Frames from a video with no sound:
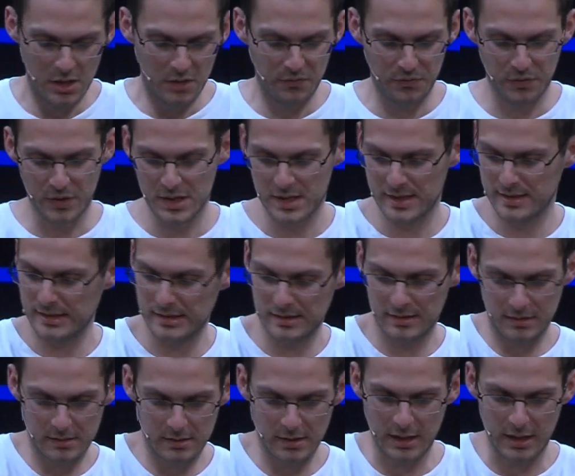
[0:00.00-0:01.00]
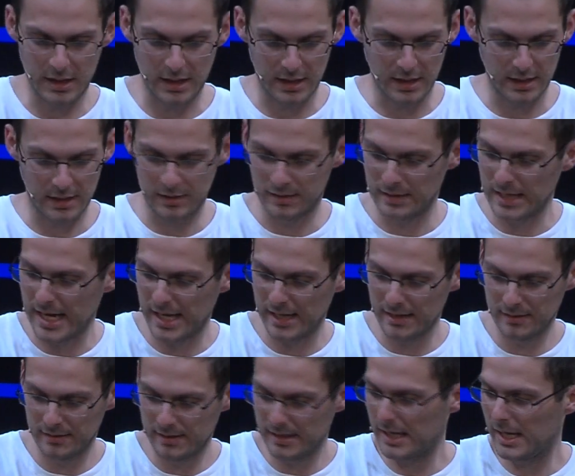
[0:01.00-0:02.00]
First
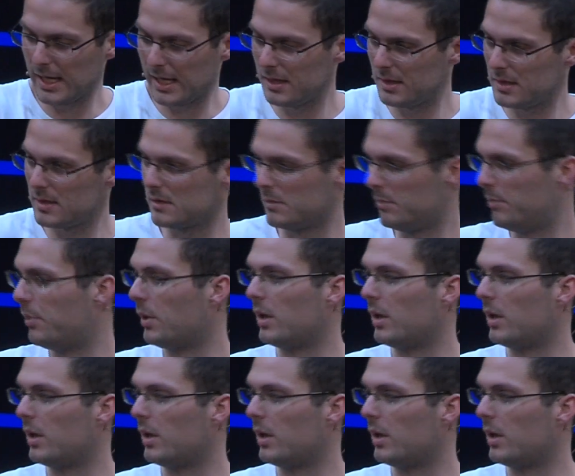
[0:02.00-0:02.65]
9 days,